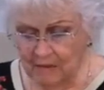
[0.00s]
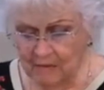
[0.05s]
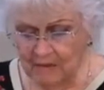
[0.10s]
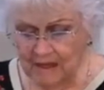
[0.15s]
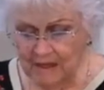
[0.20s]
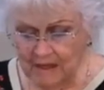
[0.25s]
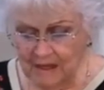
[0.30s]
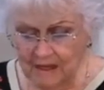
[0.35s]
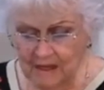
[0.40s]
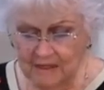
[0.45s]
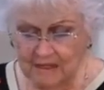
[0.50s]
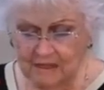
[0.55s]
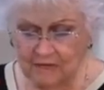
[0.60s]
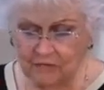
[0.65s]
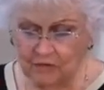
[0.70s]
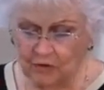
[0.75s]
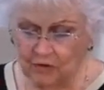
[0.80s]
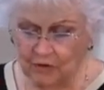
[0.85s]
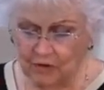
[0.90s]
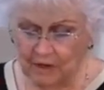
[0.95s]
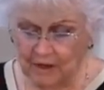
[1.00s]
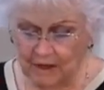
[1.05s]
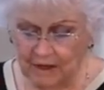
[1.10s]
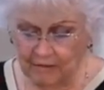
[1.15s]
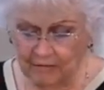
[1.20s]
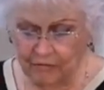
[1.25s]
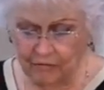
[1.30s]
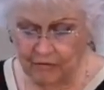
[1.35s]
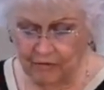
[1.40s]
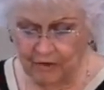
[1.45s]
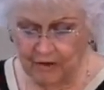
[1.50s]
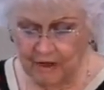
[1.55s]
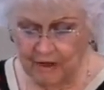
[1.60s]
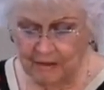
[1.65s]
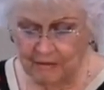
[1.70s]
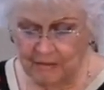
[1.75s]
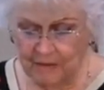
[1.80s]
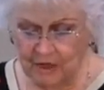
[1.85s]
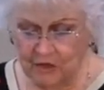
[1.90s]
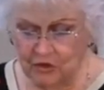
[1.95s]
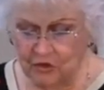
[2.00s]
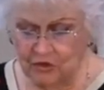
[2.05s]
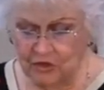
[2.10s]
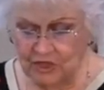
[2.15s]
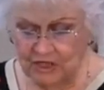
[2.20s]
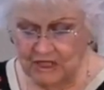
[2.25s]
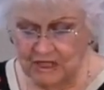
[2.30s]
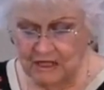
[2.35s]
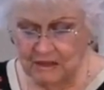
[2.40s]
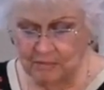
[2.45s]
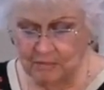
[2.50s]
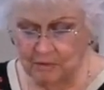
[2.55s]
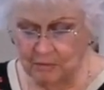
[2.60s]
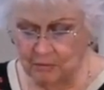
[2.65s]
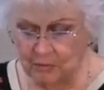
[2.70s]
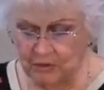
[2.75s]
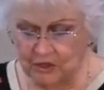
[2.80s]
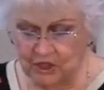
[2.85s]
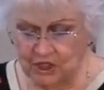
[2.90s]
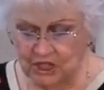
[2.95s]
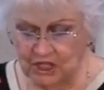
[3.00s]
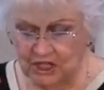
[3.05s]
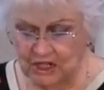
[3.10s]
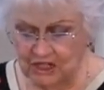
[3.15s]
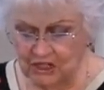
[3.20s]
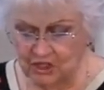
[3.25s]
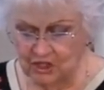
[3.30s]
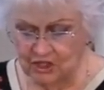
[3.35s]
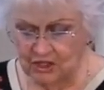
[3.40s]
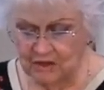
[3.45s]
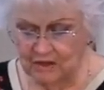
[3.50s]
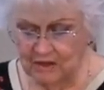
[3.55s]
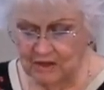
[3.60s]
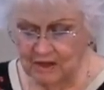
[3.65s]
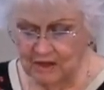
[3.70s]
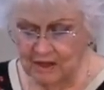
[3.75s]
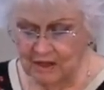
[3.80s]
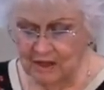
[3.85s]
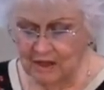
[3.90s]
because of your love for him and your deep appreciation